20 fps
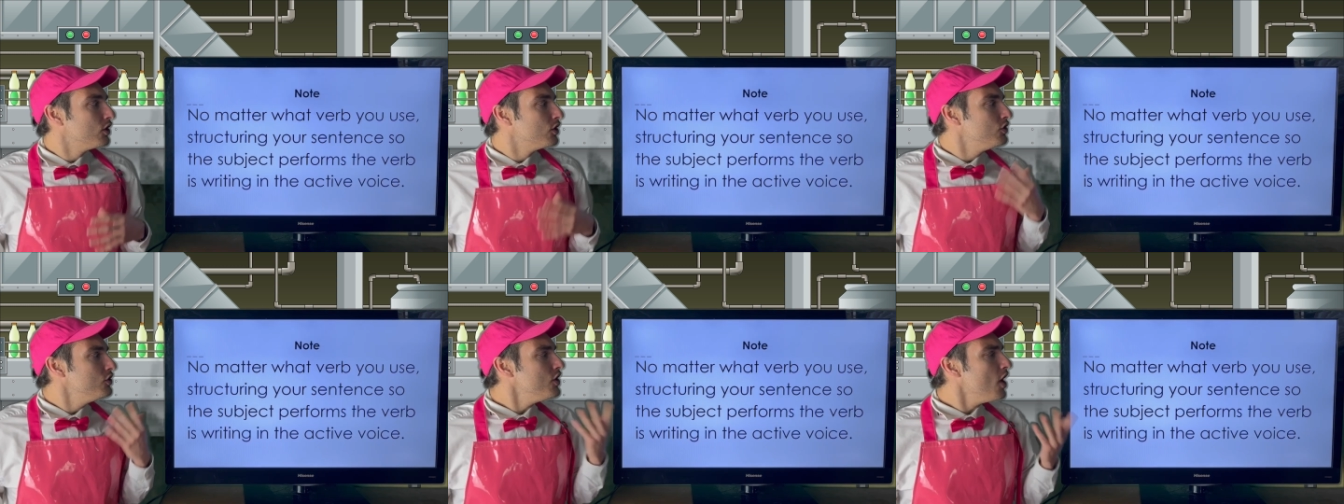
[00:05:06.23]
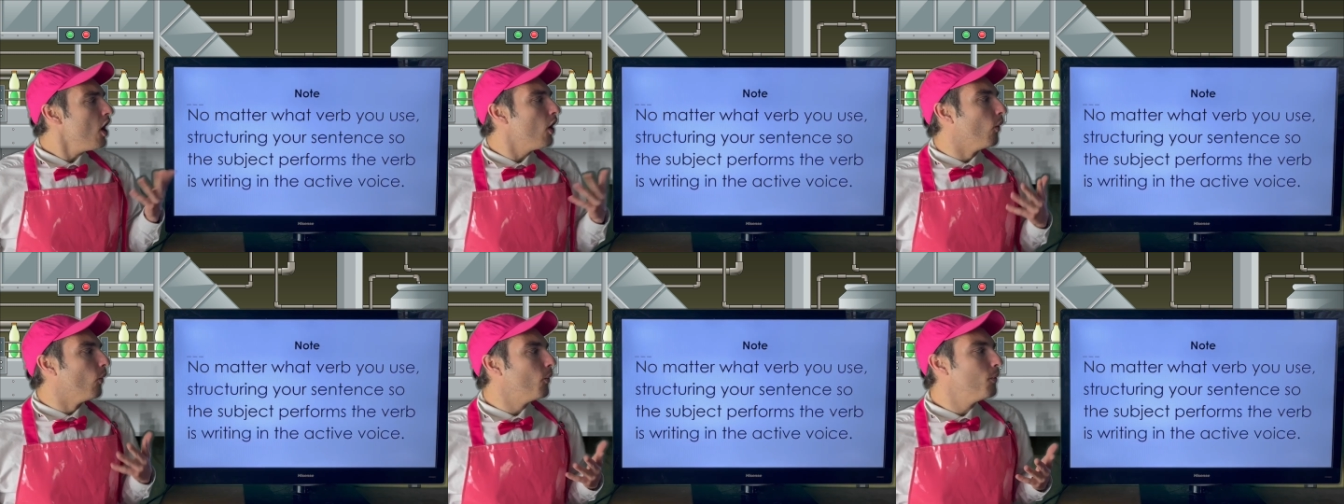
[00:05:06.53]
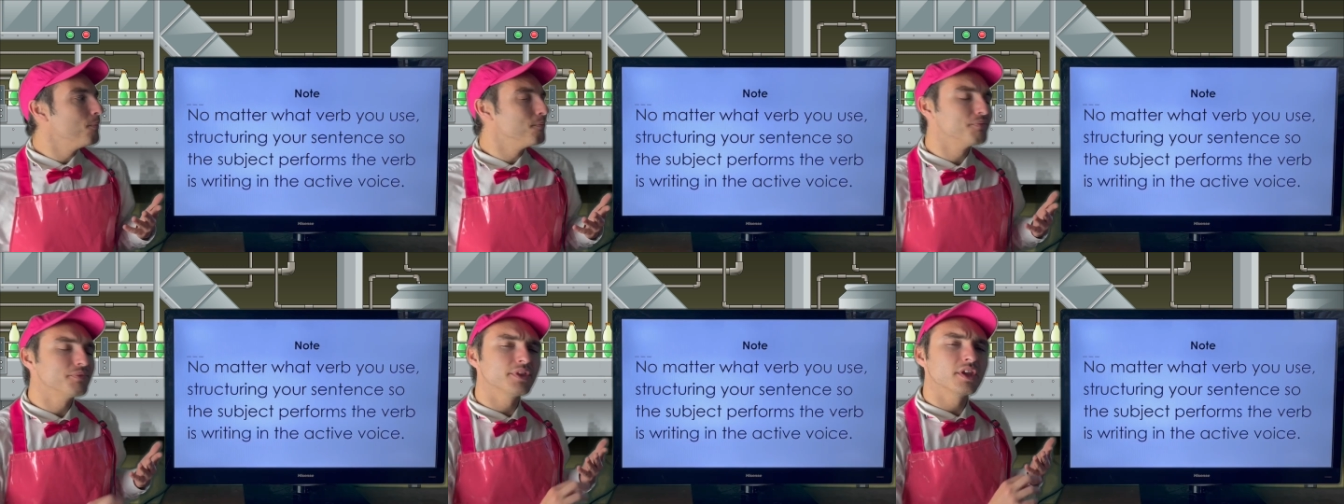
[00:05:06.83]

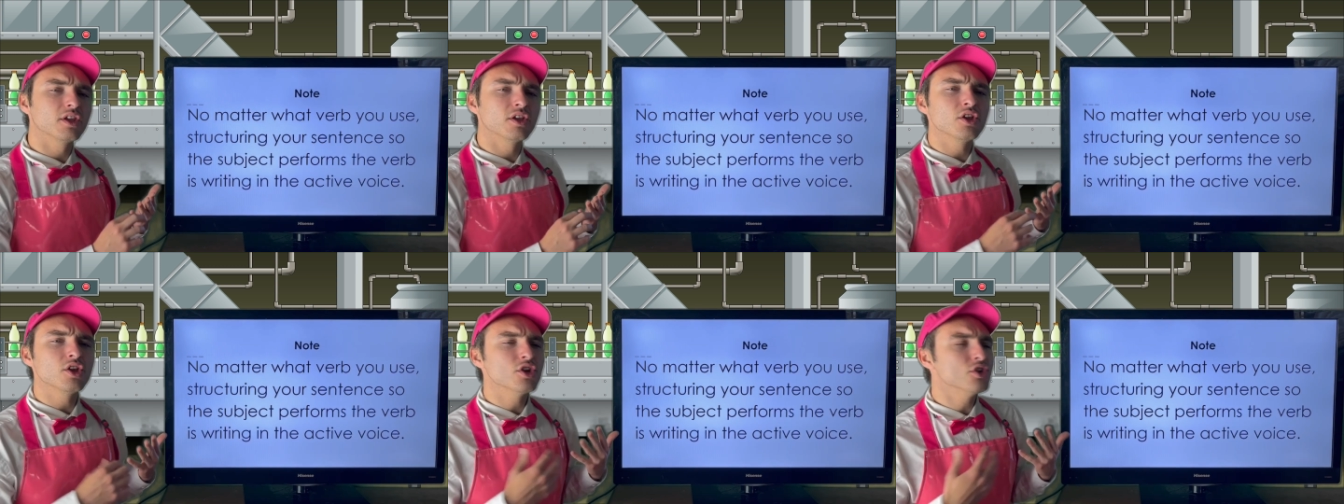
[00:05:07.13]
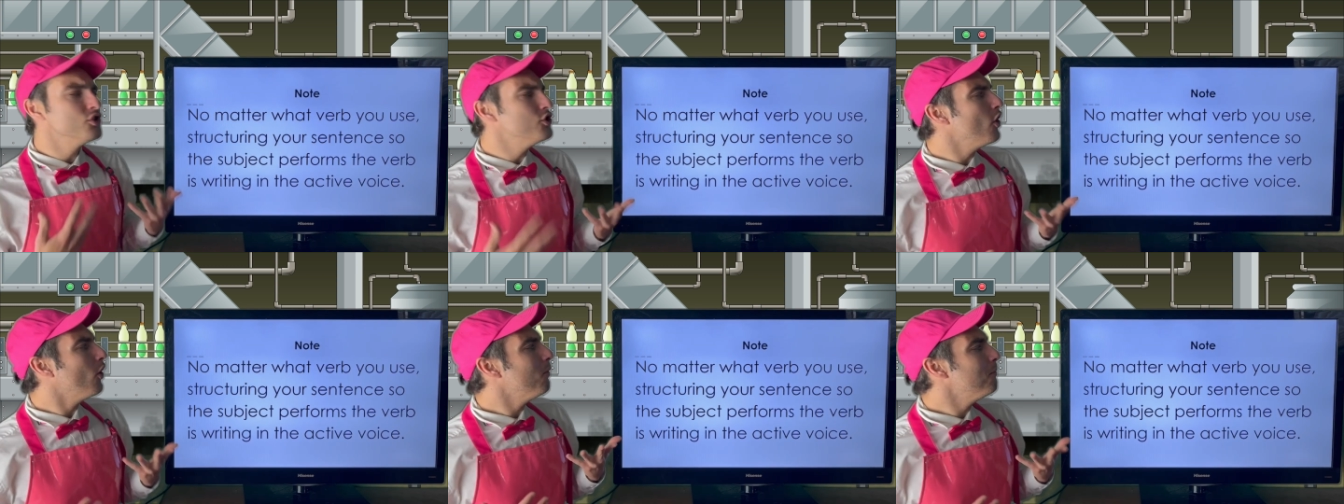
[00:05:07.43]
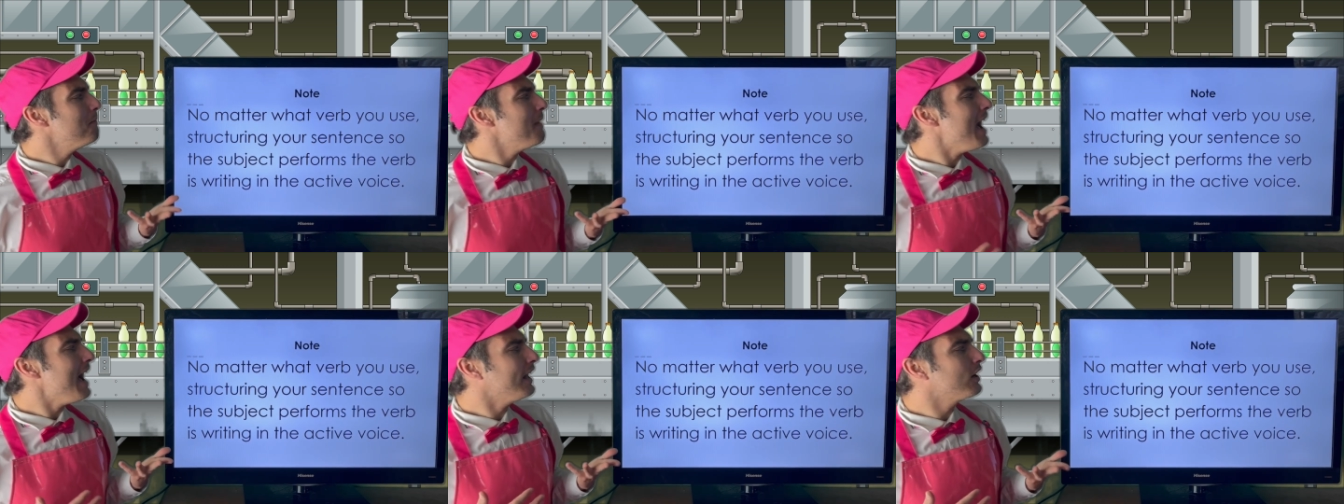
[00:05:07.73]
No
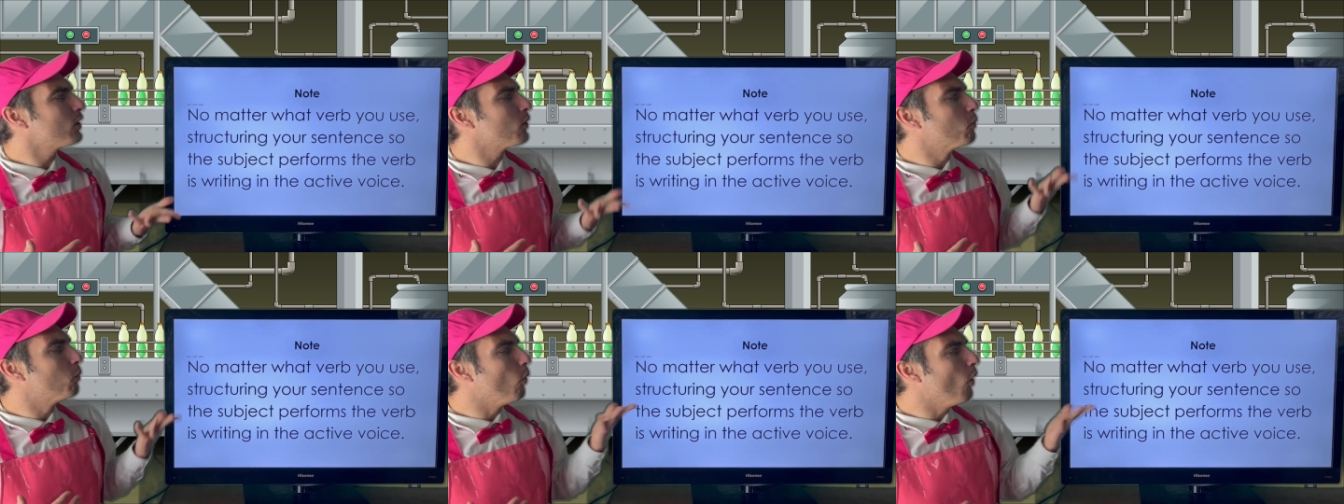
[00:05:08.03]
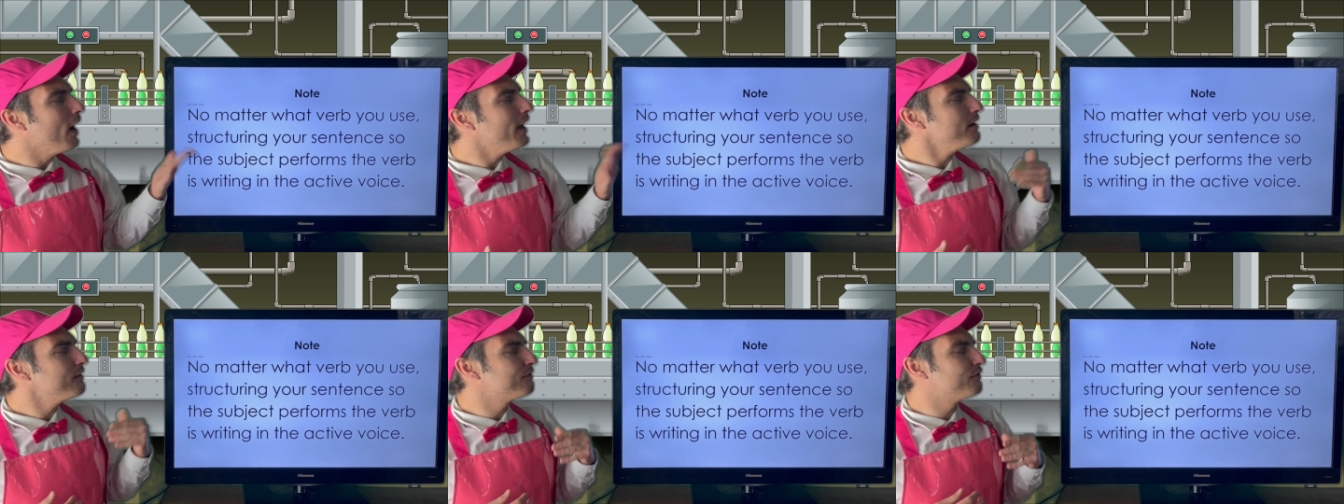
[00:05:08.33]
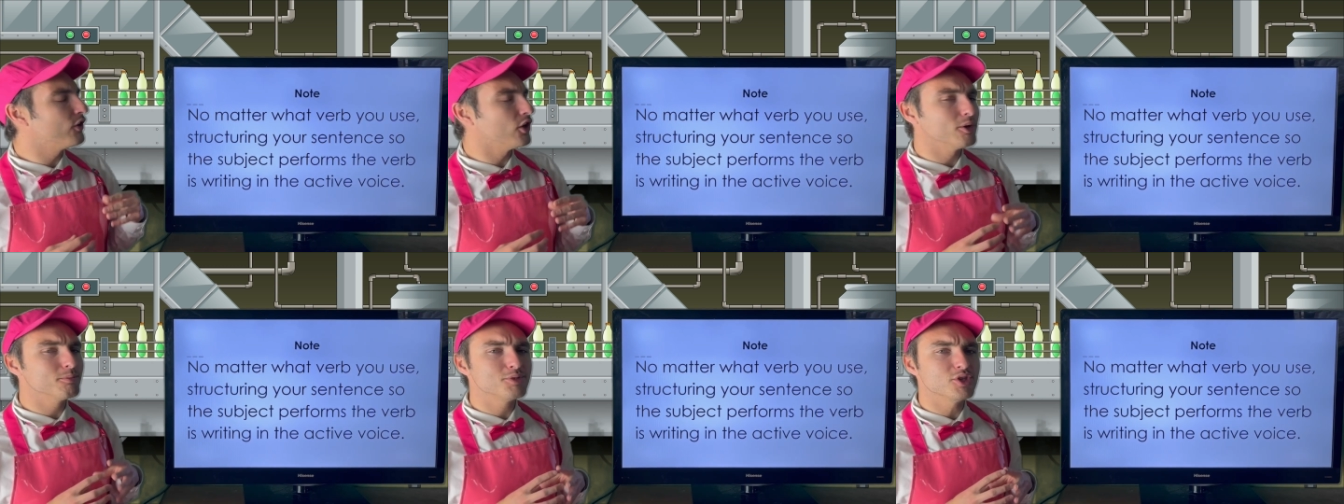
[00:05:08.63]
matter what
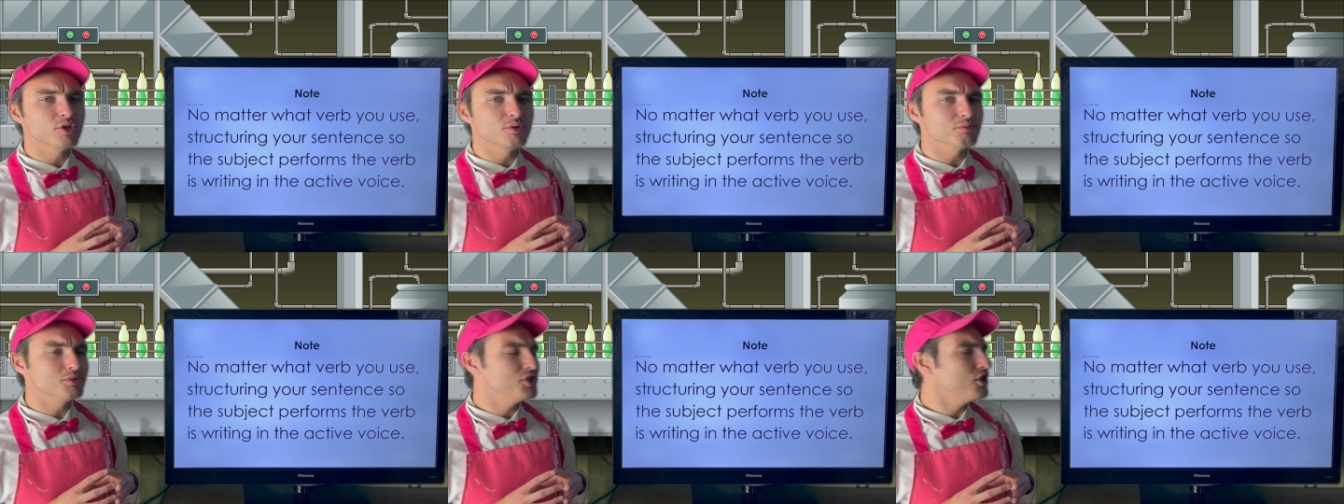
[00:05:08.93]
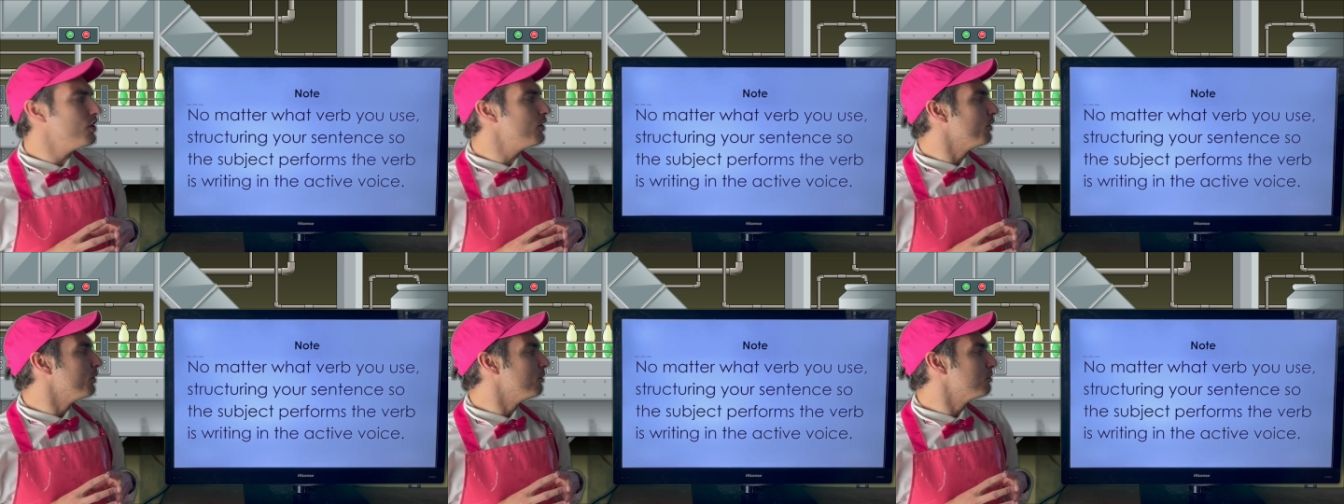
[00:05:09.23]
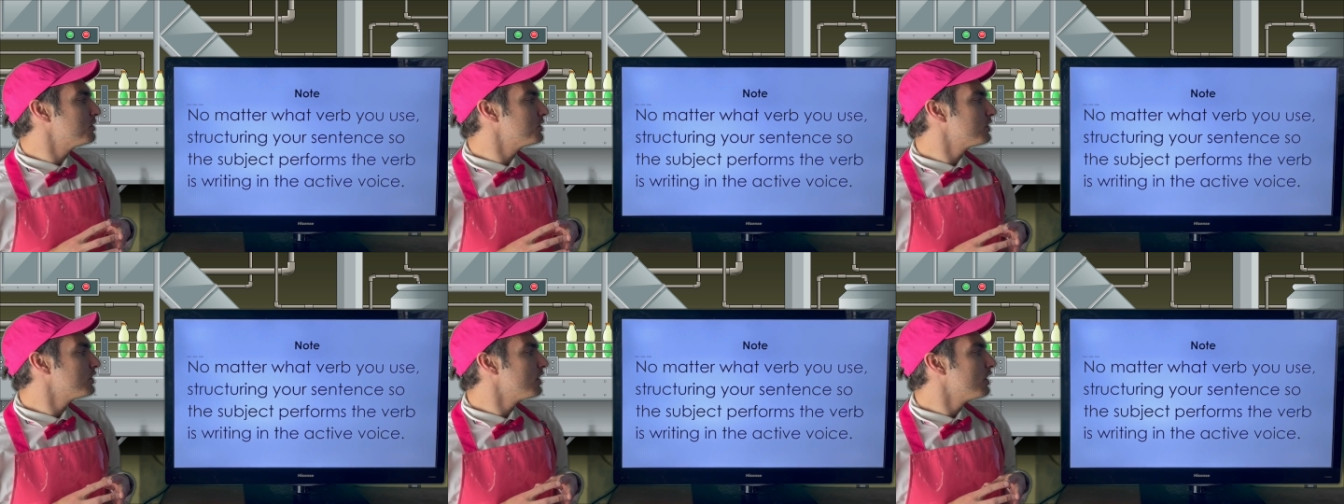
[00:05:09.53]
verb you
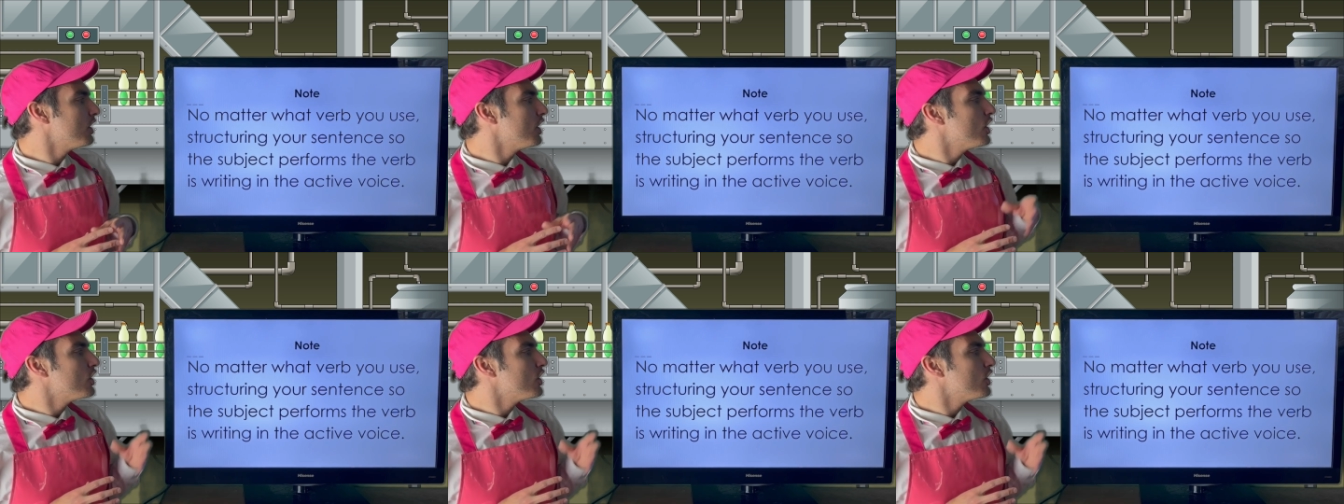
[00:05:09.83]
use,